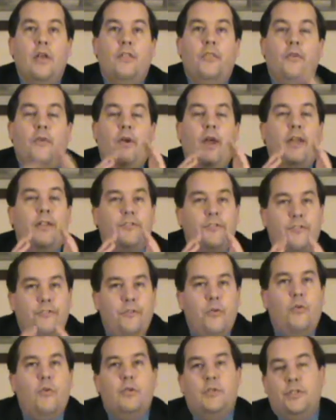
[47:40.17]
The right
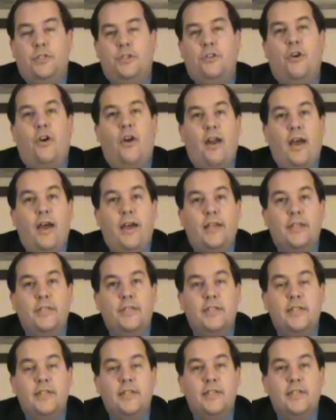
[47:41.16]
source is
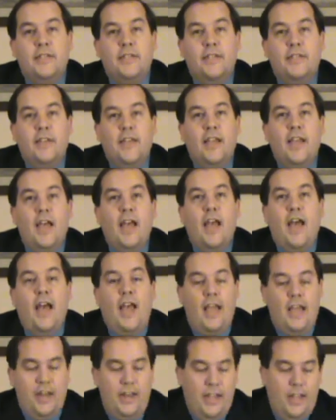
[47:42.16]
Christ.
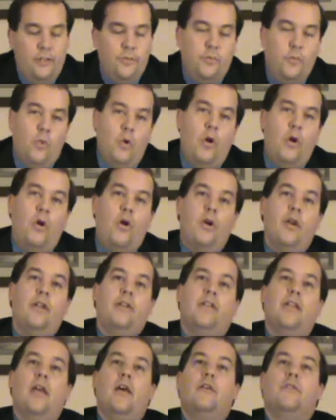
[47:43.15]
And His
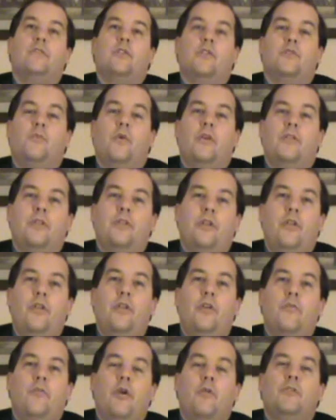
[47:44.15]
Word tells us what to
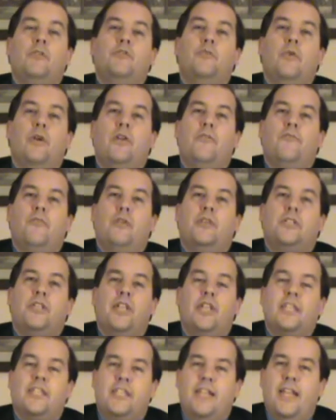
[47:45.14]
do. Romans 1 and verse
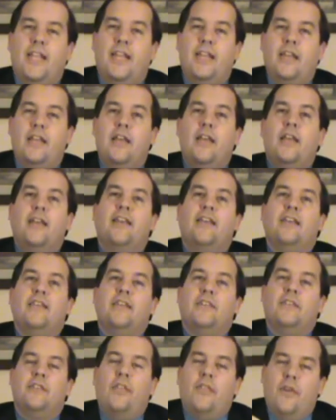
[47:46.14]
16.
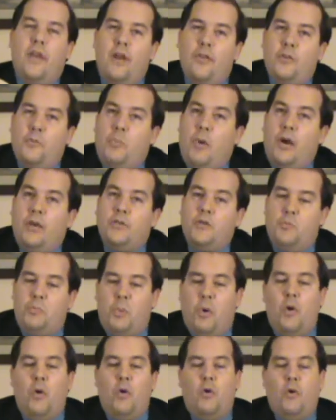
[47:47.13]
There, the
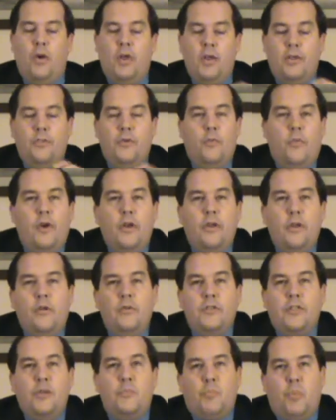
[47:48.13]
Apostle Paul, the one
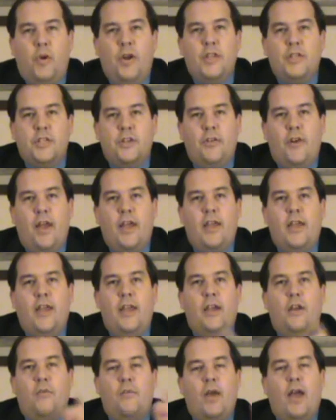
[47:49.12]
who's in prison right
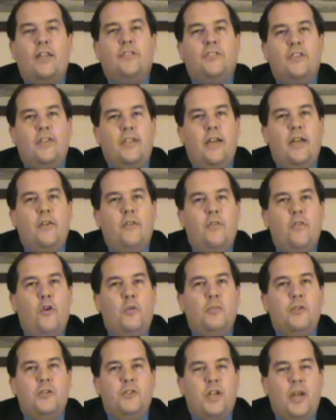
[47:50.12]
here, writes a letter in
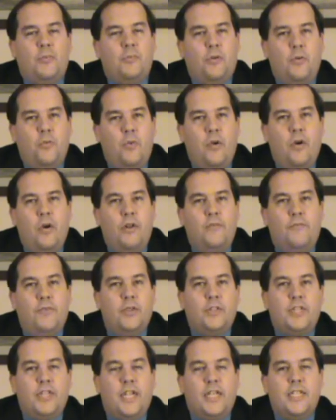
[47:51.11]
Romans chapter 1,
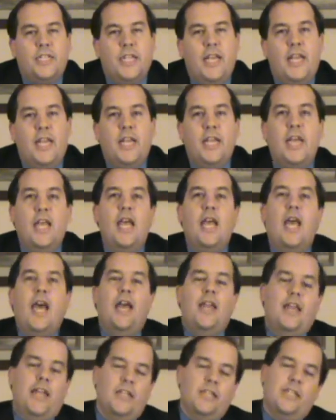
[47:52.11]
verse 16.
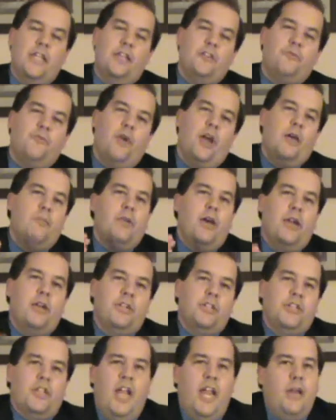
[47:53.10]
And he says, For I'm not
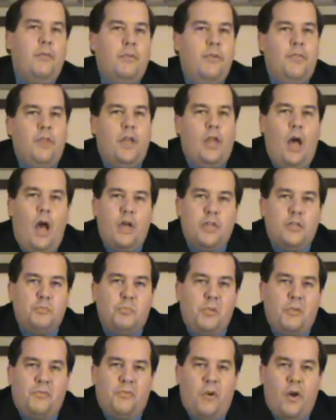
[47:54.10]
ashamed of the
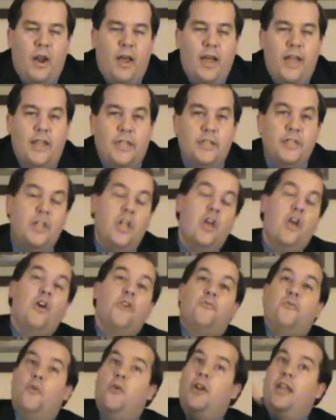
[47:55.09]
gospel of Christ,
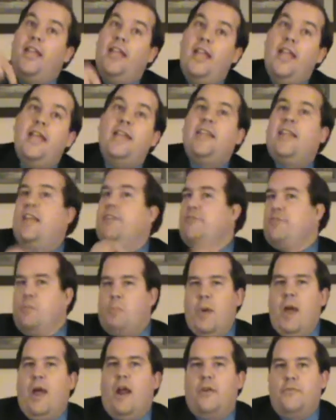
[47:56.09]
for it is
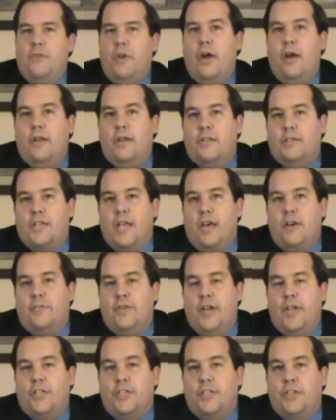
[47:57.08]
the power of God to
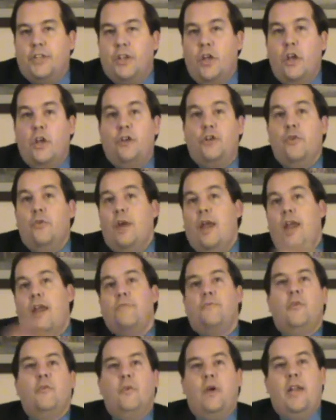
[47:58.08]
salvation, to
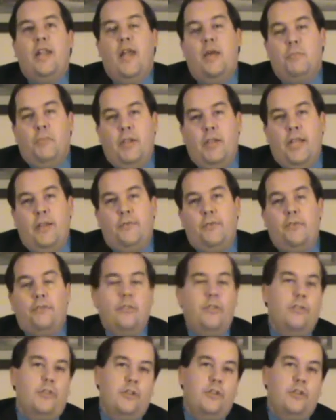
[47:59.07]
everyone that believeth, to